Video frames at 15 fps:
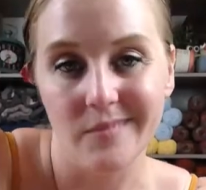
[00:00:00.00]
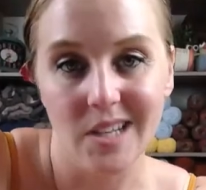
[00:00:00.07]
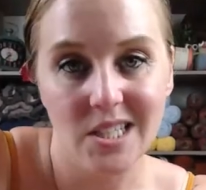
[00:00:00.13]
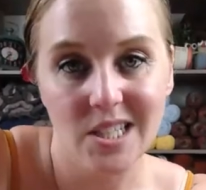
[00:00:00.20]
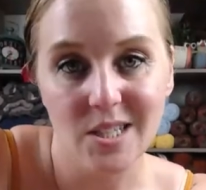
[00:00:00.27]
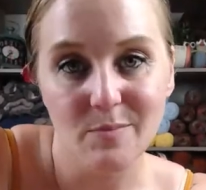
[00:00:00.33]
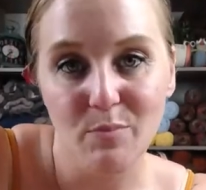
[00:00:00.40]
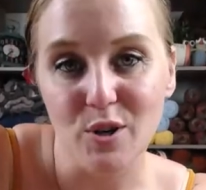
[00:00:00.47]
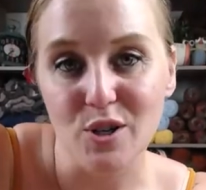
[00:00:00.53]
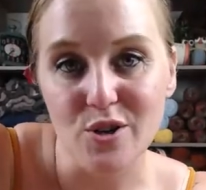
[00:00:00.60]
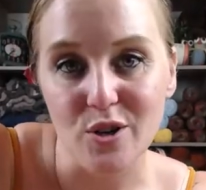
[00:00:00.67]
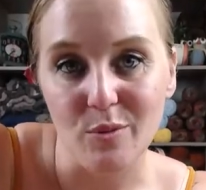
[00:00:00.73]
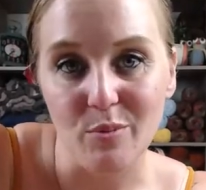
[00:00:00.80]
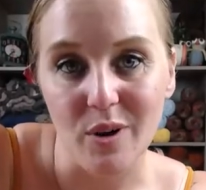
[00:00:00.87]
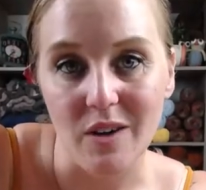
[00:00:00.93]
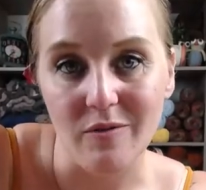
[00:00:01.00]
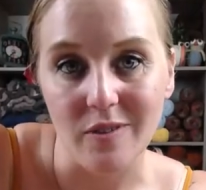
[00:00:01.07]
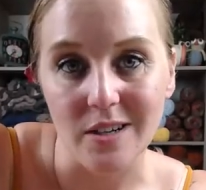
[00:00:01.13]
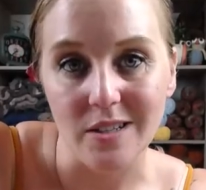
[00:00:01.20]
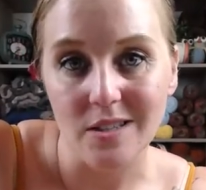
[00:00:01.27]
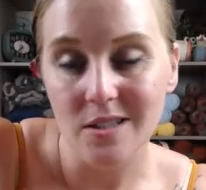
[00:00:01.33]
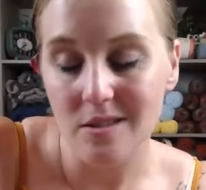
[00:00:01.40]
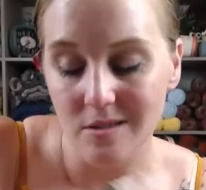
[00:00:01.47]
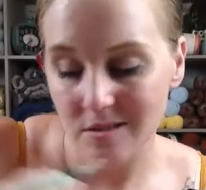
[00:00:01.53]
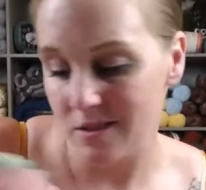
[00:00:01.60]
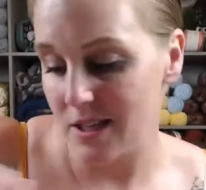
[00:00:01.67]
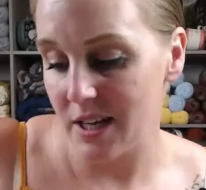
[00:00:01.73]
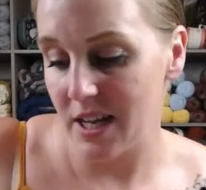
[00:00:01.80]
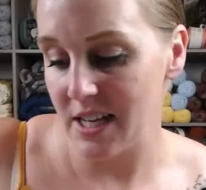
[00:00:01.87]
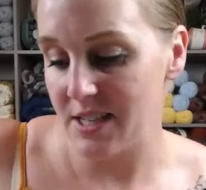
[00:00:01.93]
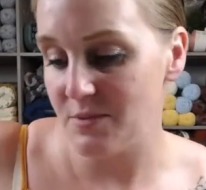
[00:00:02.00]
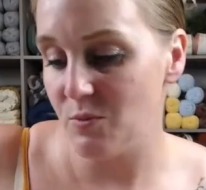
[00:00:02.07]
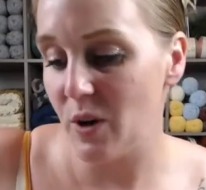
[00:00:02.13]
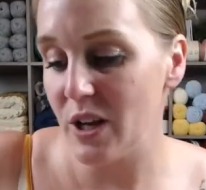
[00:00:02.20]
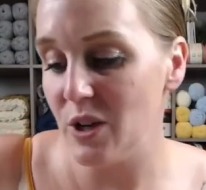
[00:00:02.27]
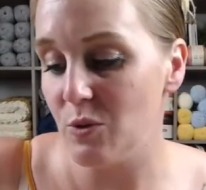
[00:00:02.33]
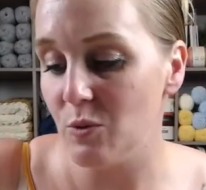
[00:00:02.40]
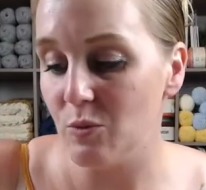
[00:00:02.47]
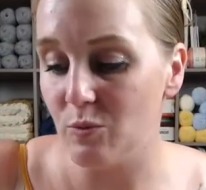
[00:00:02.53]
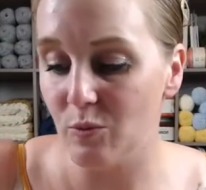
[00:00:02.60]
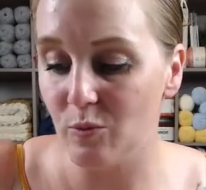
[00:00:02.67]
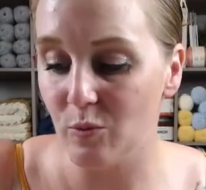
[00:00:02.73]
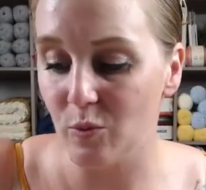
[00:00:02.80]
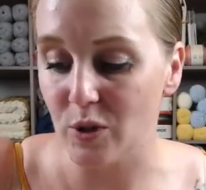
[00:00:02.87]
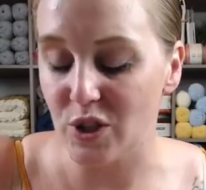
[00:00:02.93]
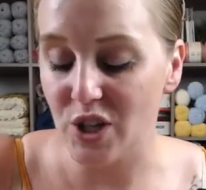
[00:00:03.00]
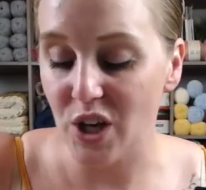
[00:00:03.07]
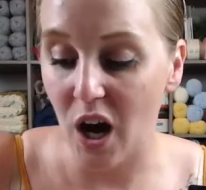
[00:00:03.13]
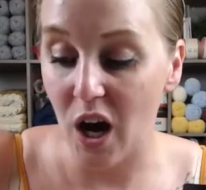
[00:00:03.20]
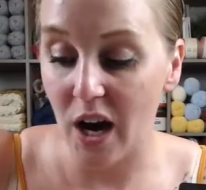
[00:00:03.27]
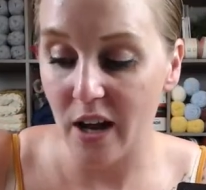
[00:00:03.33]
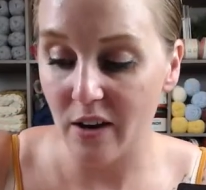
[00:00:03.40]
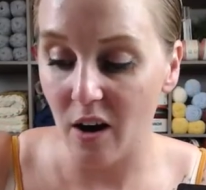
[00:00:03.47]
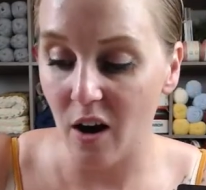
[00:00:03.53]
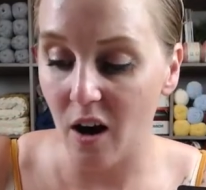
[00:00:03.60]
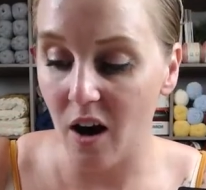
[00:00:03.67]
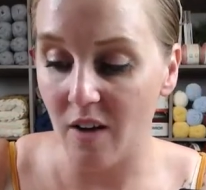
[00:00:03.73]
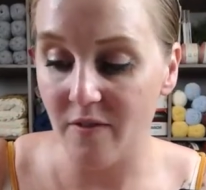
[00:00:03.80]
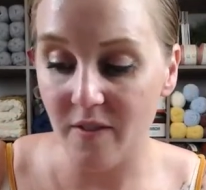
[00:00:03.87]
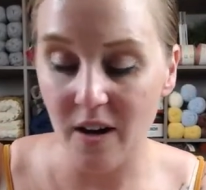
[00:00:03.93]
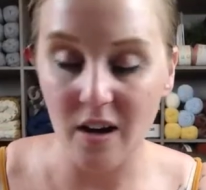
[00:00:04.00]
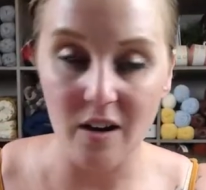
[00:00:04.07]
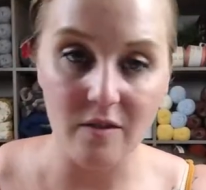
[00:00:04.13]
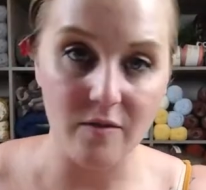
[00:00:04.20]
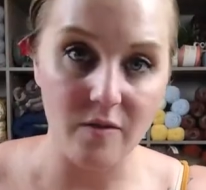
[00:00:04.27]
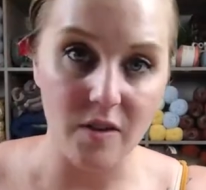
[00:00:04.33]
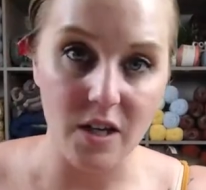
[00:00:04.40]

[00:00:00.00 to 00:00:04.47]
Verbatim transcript: It's just personal preference. It's what you were taught off of.